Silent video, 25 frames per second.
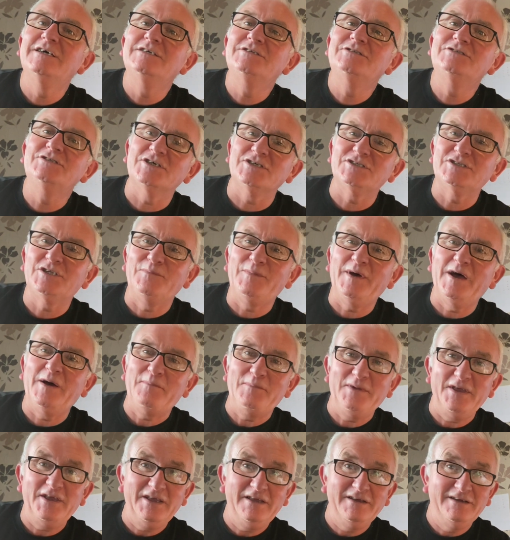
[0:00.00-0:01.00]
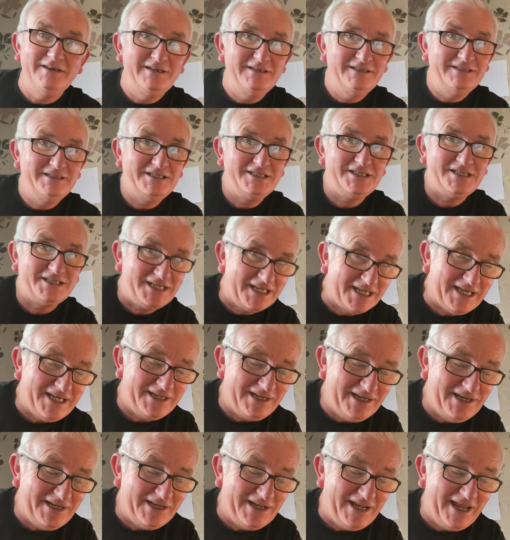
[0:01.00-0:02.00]
just about me sticking
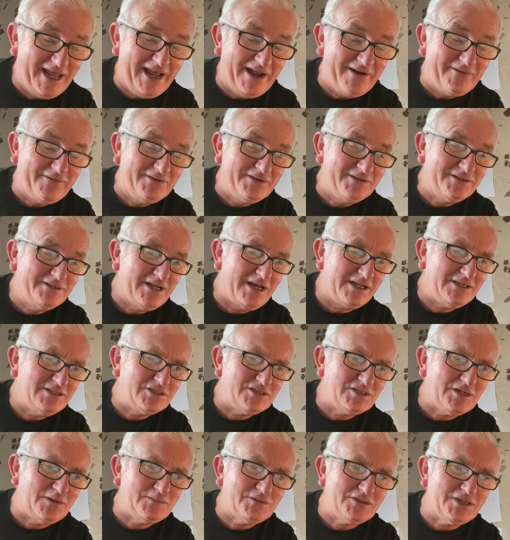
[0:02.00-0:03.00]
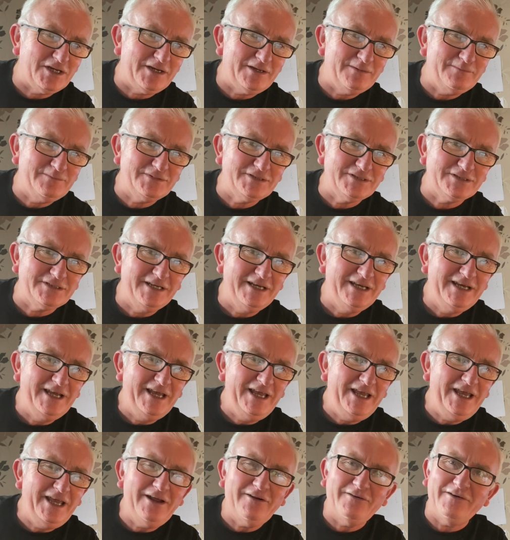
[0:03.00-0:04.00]
in there. And, and sometimes
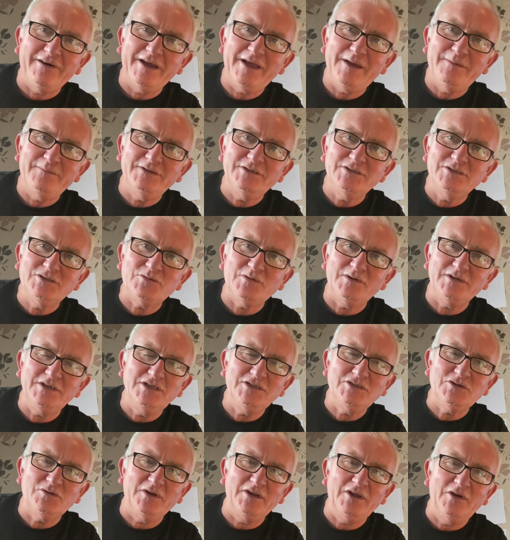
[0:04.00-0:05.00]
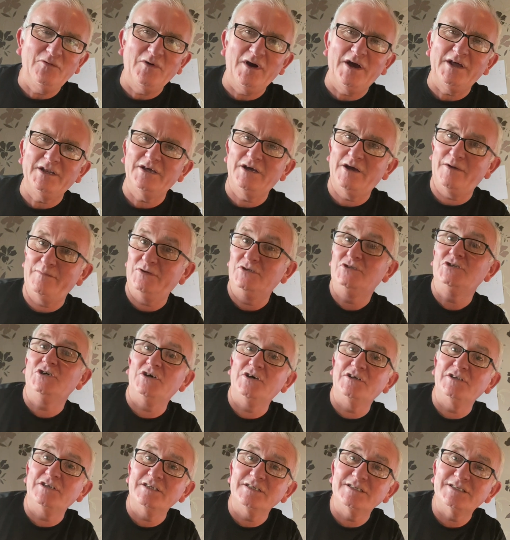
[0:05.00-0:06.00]
here I am in 2021. I'm a
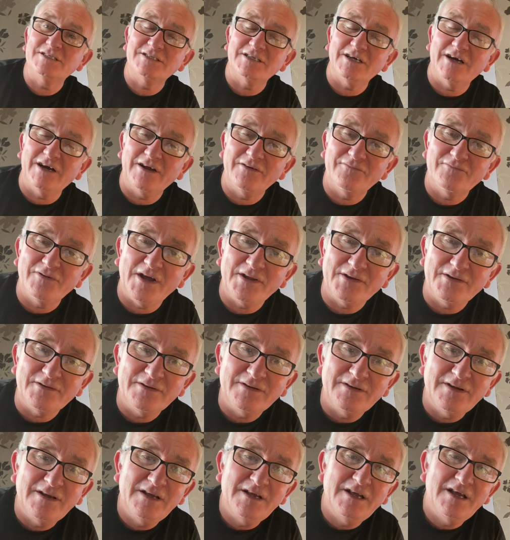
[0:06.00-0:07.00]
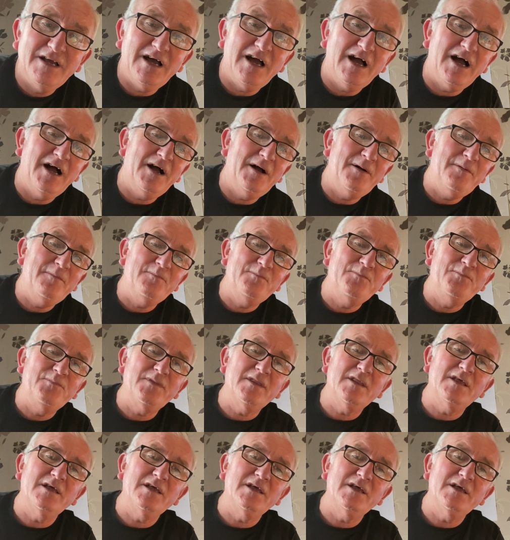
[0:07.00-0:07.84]
journalist. I run, um,